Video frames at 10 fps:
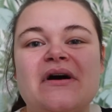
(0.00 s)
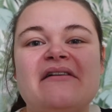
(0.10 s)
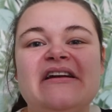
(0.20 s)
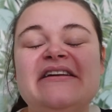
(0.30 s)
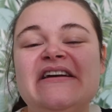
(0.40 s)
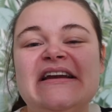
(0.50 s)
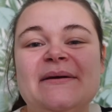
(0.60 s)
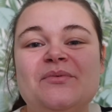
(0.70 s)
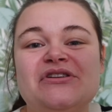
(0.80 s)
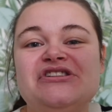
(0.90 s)
I really, really
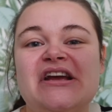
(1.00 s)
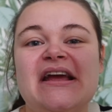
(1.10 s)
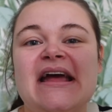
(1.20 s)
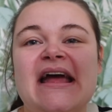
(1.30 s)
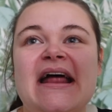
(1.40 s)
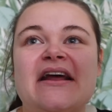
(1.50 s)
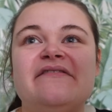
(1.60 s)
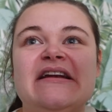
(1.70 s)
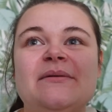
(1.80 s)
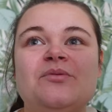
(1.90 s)
appreciate it, and I
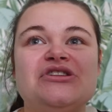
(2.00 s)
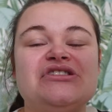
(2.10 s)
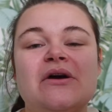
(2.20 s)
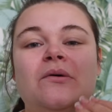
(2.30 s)
really appreciate